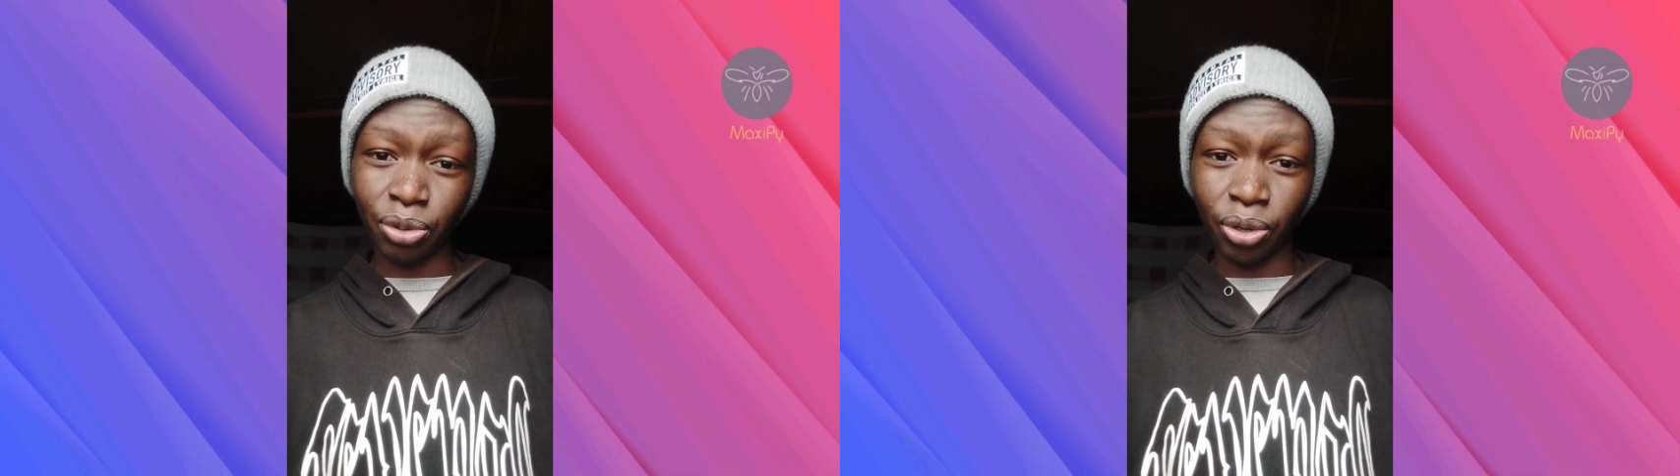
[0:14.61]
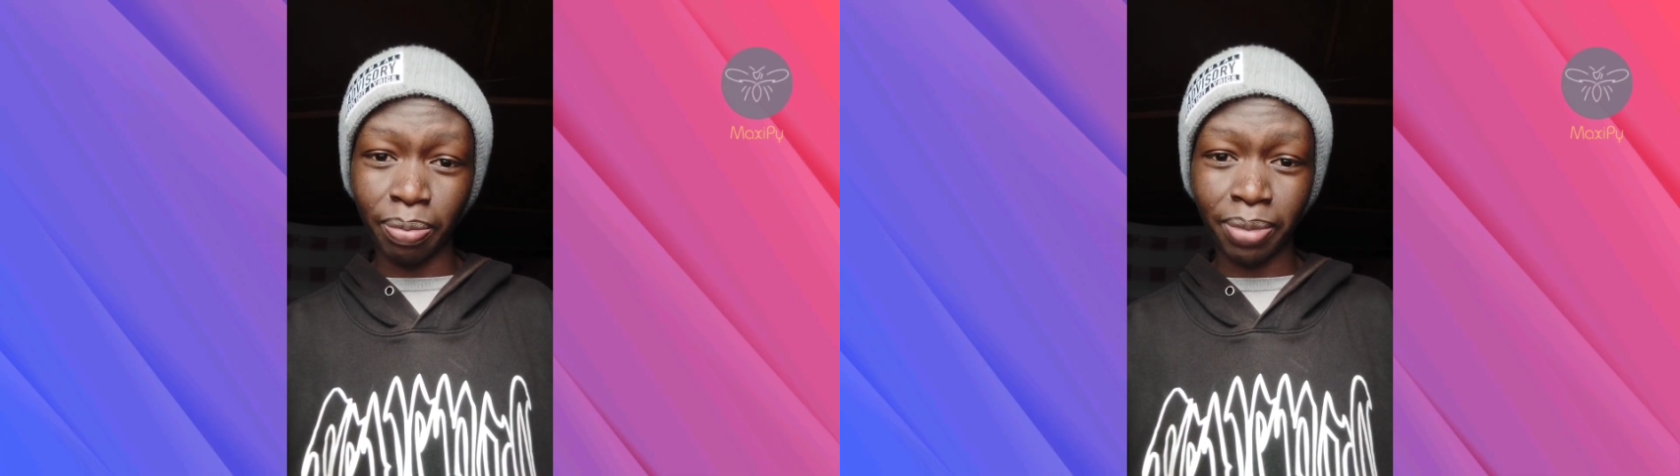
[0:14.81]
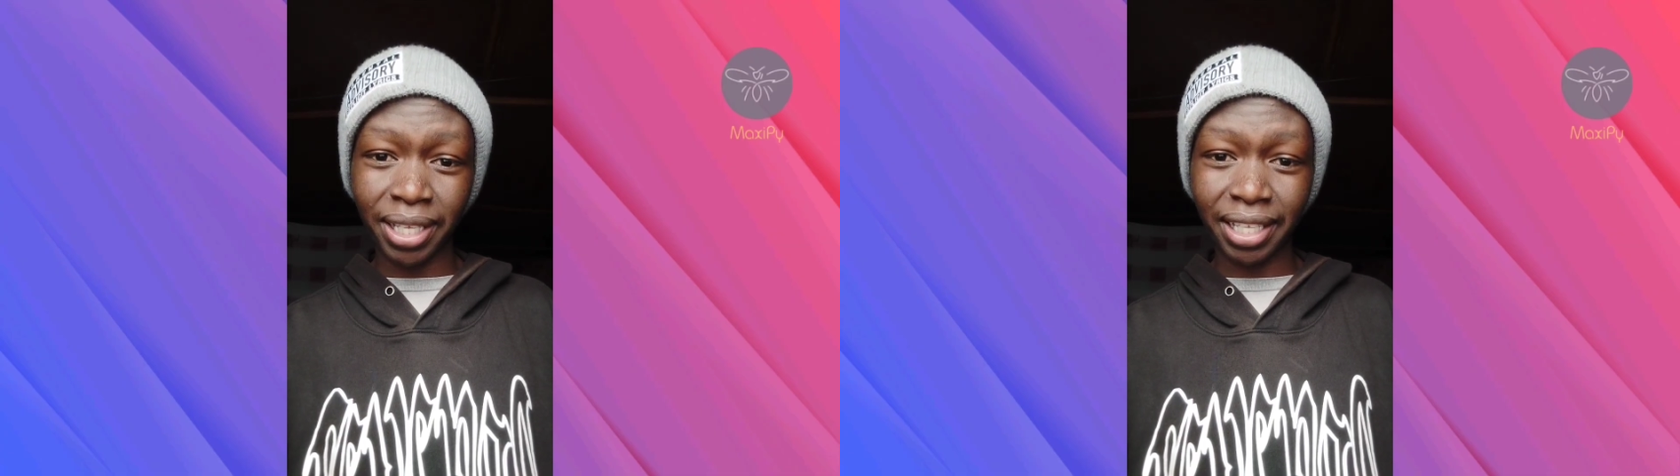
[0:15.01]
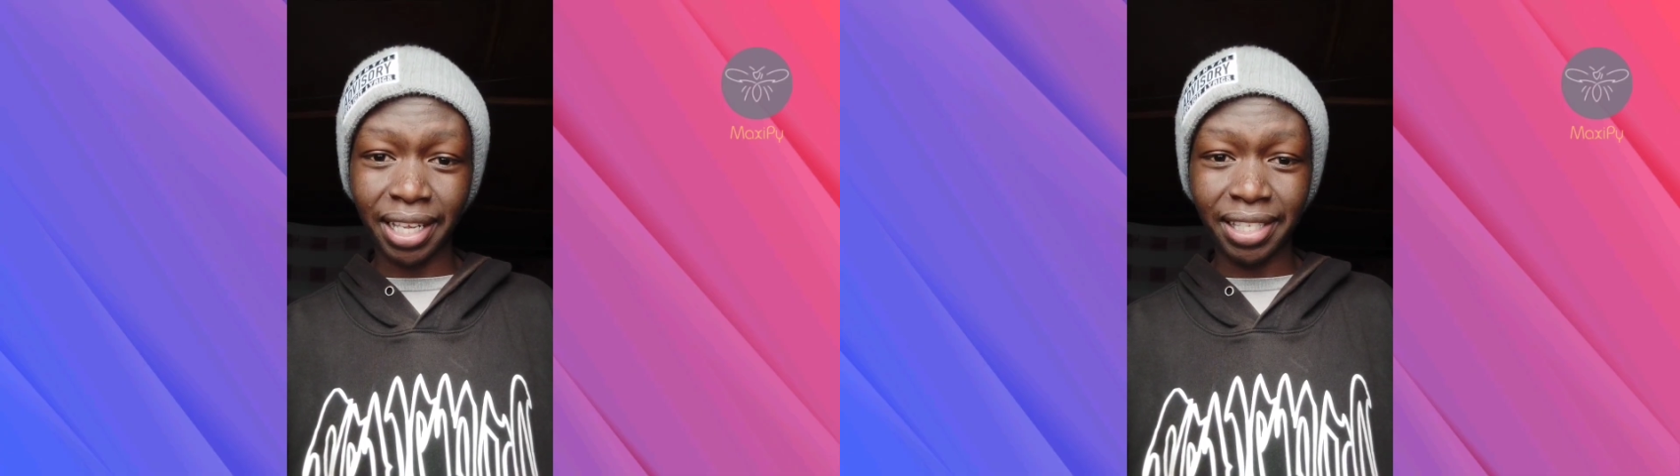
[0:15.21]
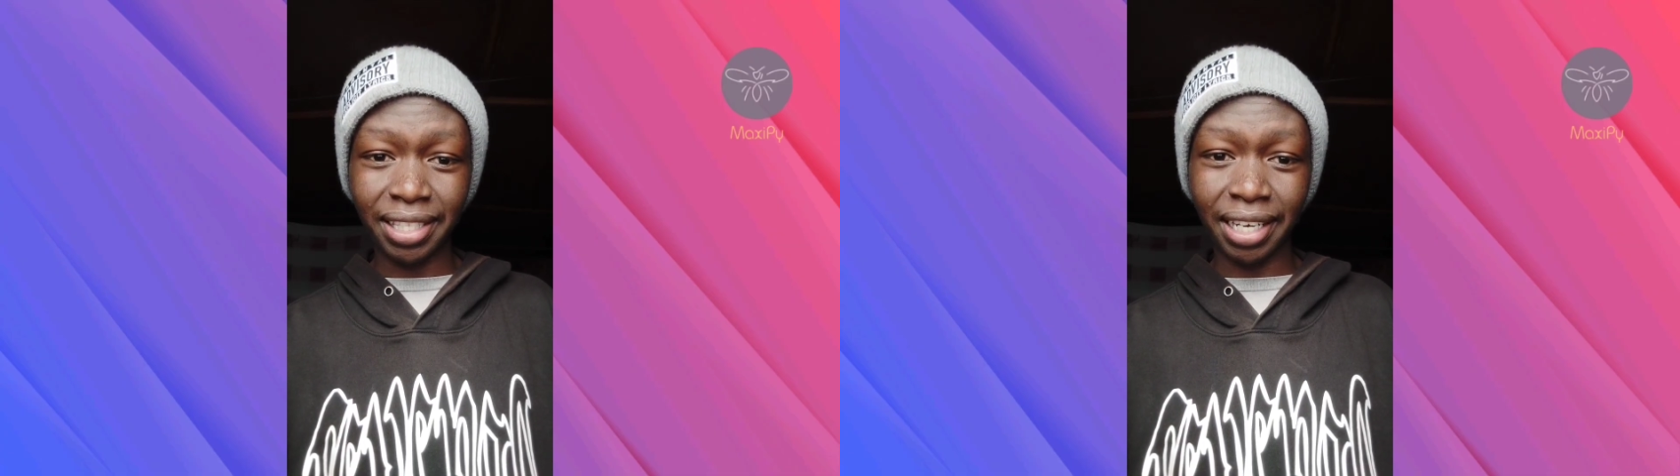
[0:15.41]
to M-Pesa
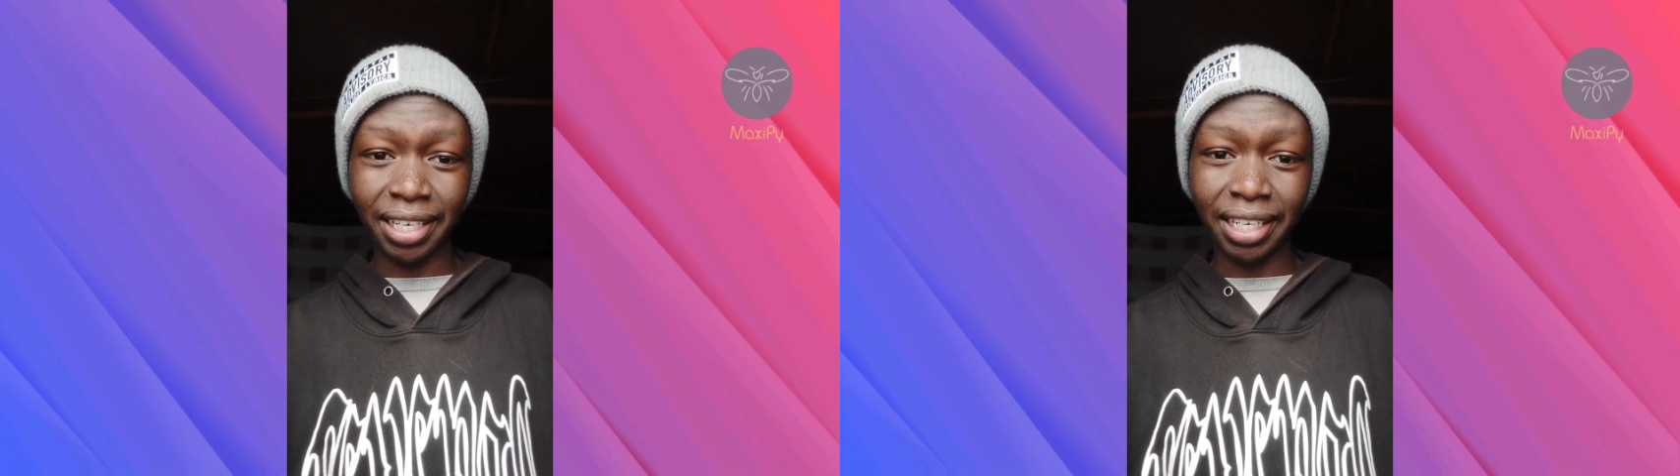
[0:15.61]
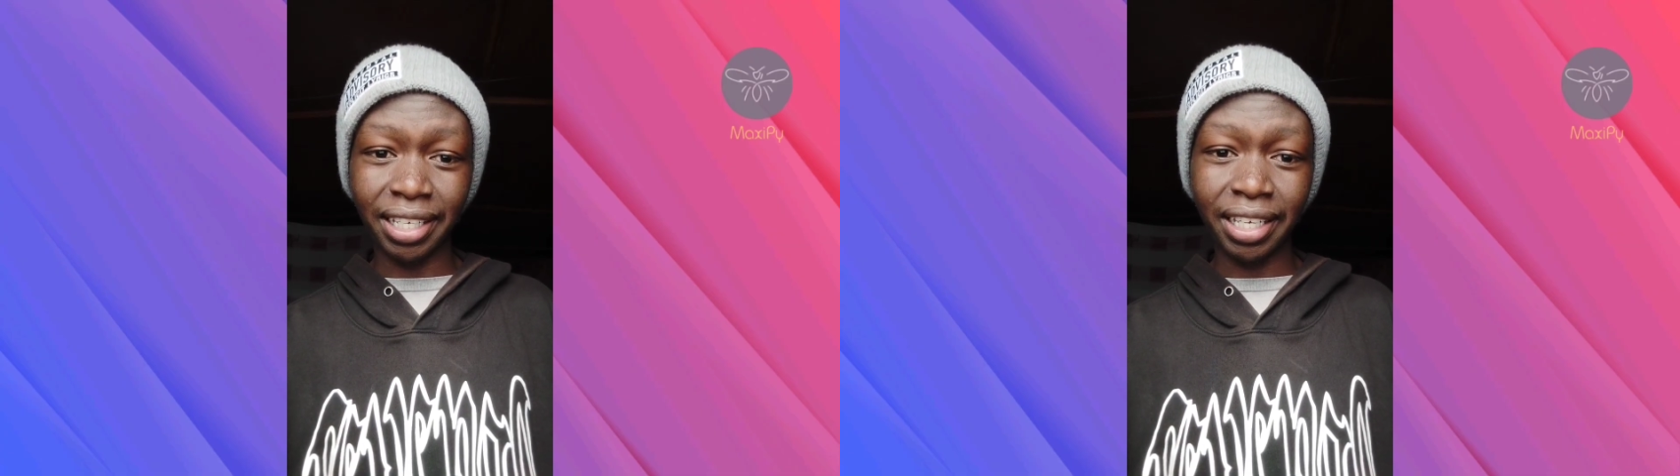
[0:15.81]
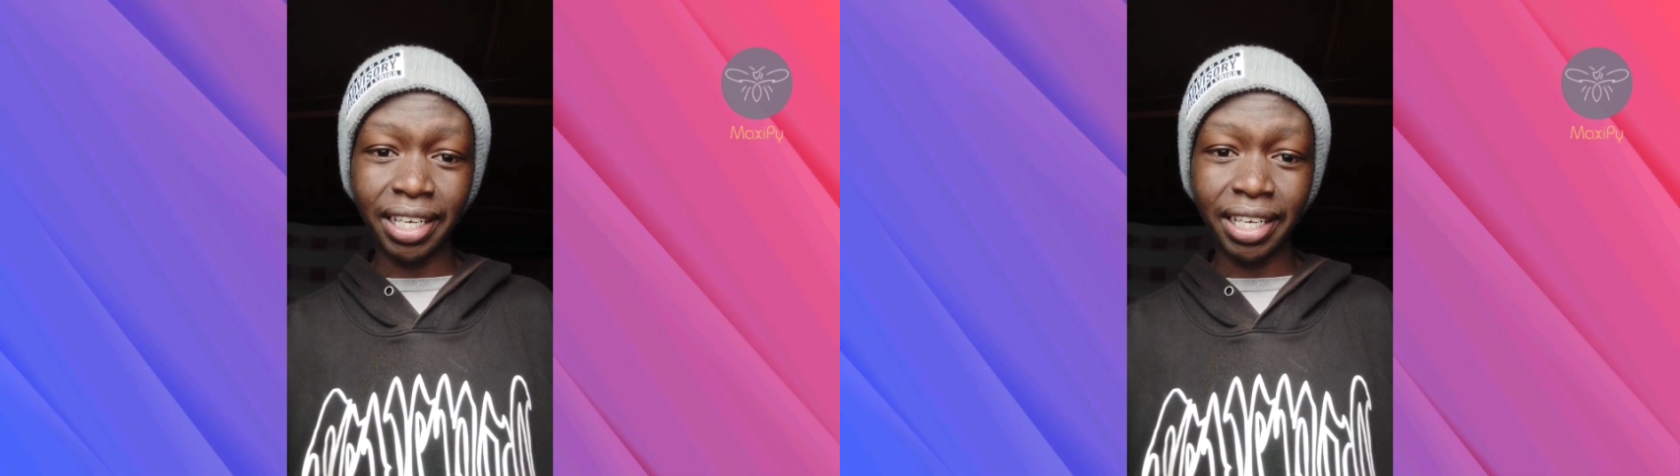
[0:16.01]
instantly.